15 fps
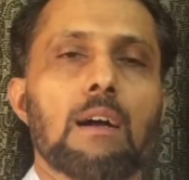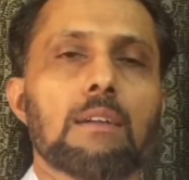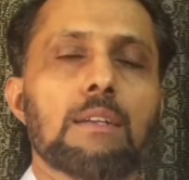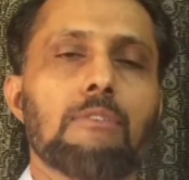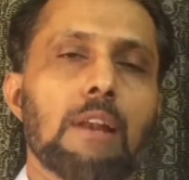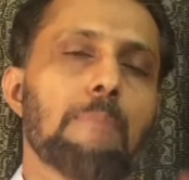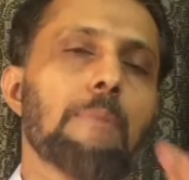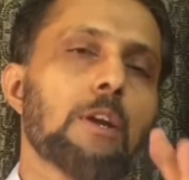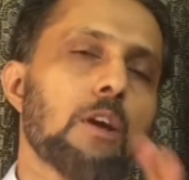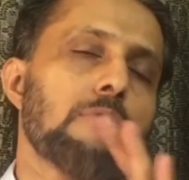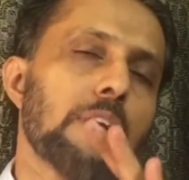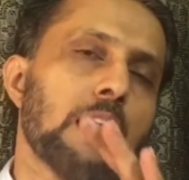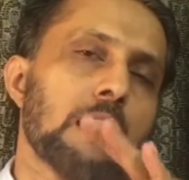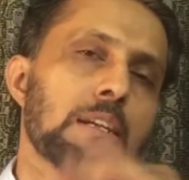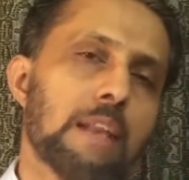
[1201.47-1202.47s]
development of
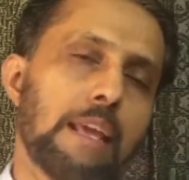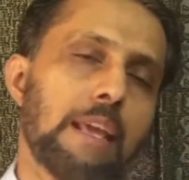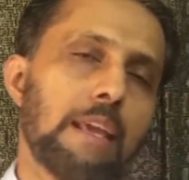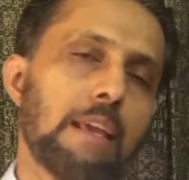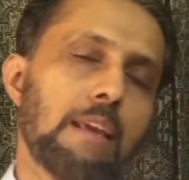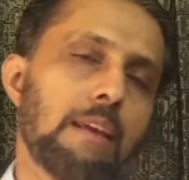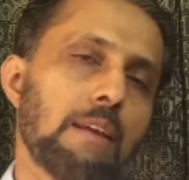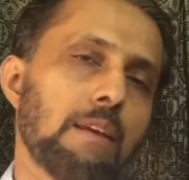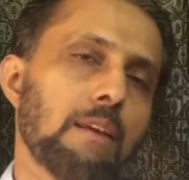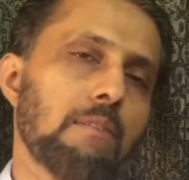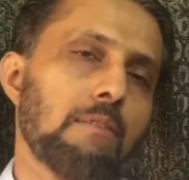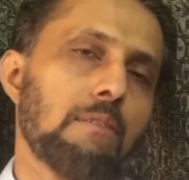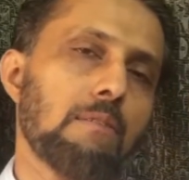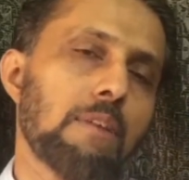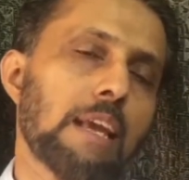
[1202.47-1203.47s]
a country,
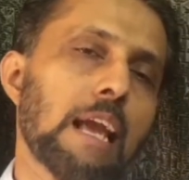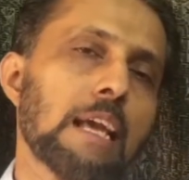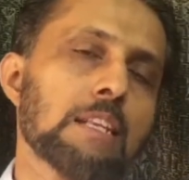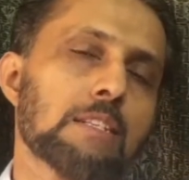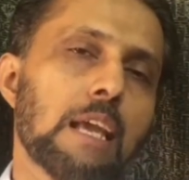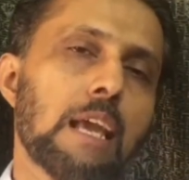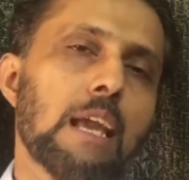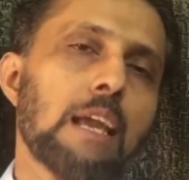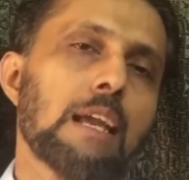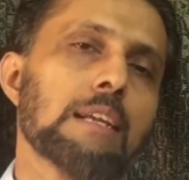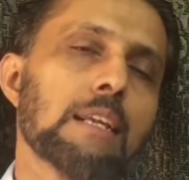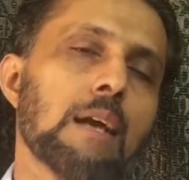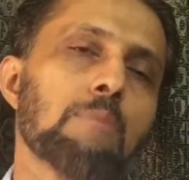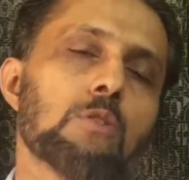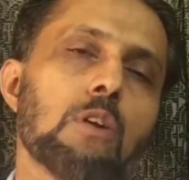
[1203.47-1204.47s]
we can say
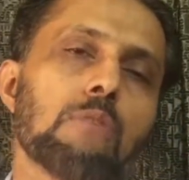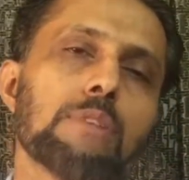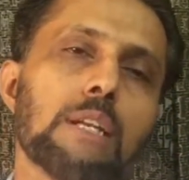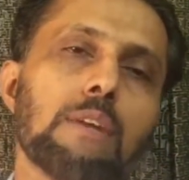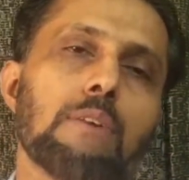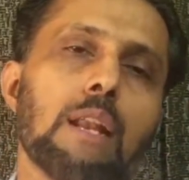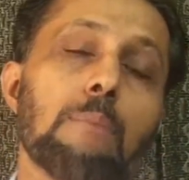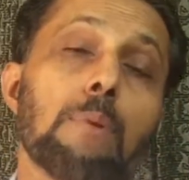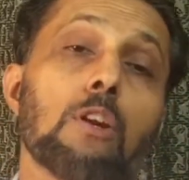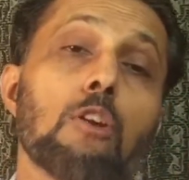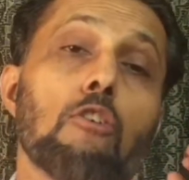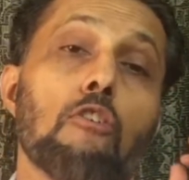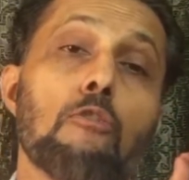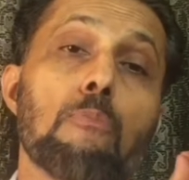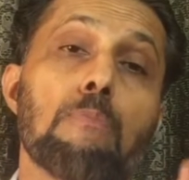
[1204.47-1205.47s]
in terms of the development
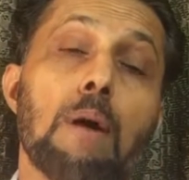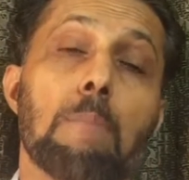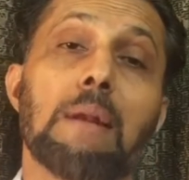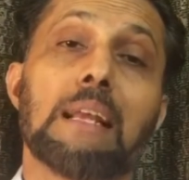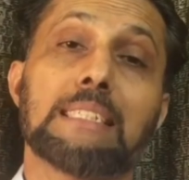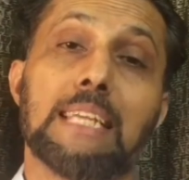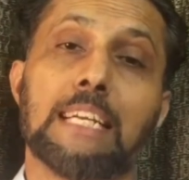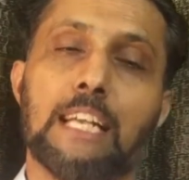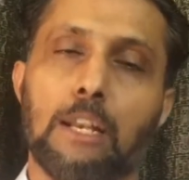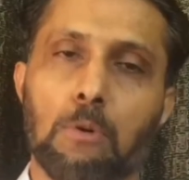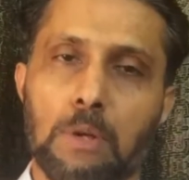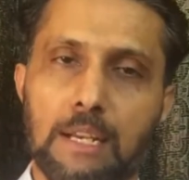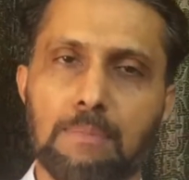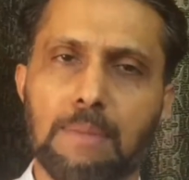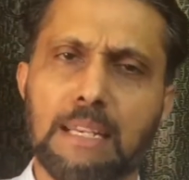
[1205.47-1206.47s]
of public sector
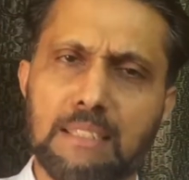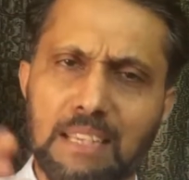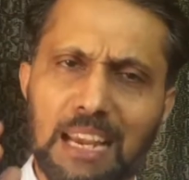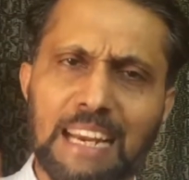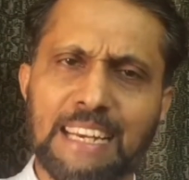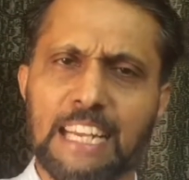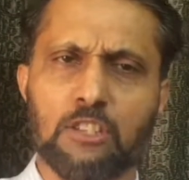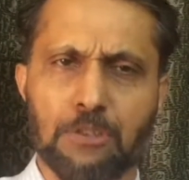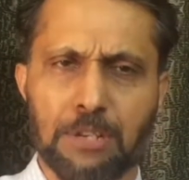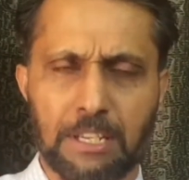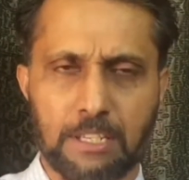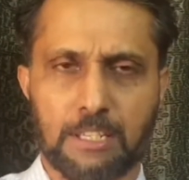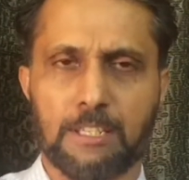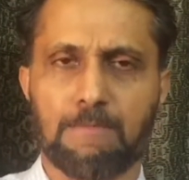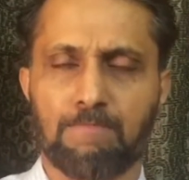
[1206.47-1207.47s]
units, means
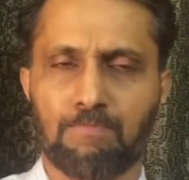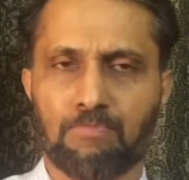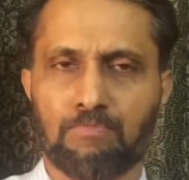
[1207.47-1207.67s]
industries.